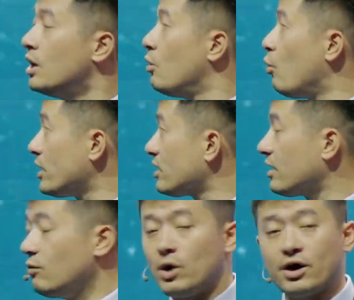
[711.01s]

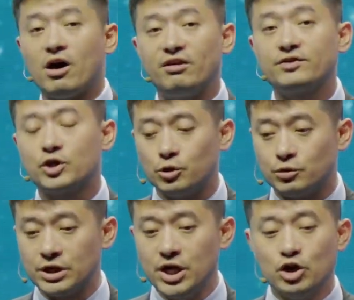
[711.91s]
what kind of
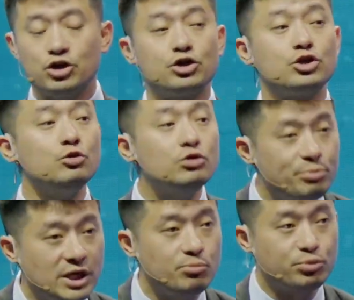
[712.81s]
crude should
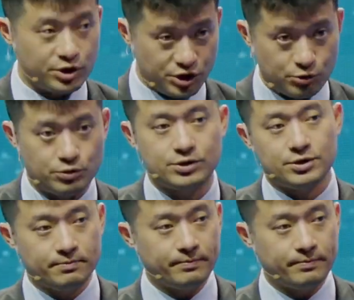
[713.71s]
be produced.